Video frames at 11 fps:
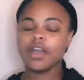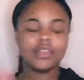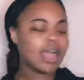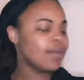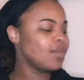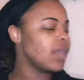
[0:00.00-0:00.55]

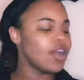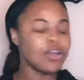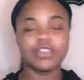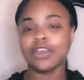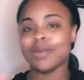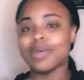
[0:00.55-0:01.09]
Like, we're not gonna
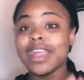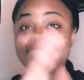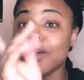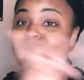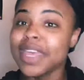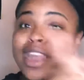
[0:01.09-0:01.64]
talk about it. That's gonna
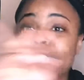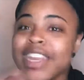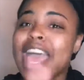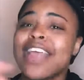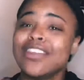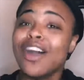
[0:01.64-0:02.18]
be another
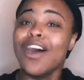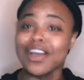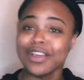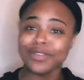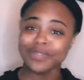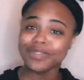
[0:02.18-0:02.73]
TED Talk.
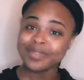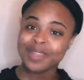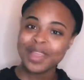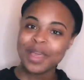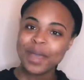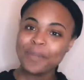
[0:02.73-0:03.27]

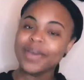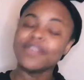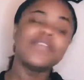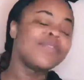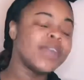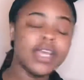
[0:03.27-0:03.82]
But for
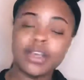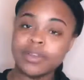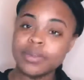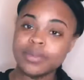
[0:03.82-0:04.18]
real,